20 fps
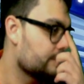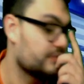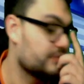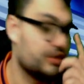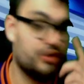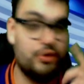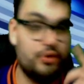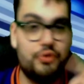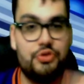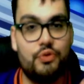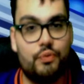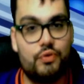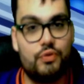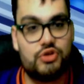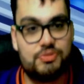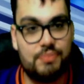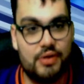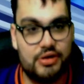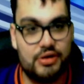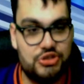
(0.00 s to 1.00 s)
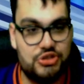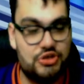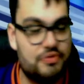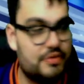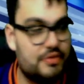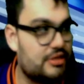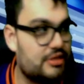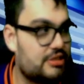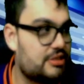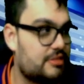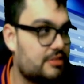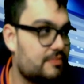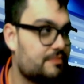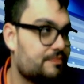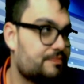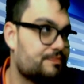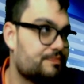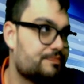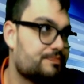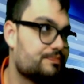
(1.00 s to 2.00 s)
You know what the worst part, too, is?
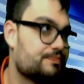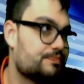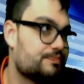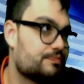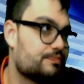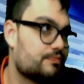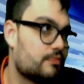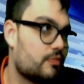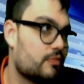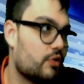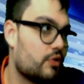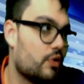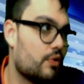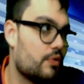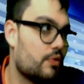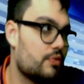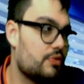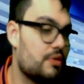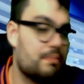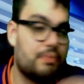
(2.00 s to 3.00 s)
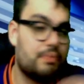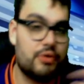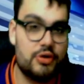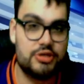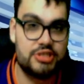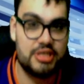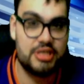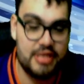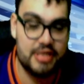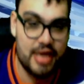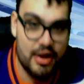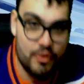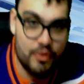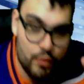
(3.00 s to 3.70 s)
The person that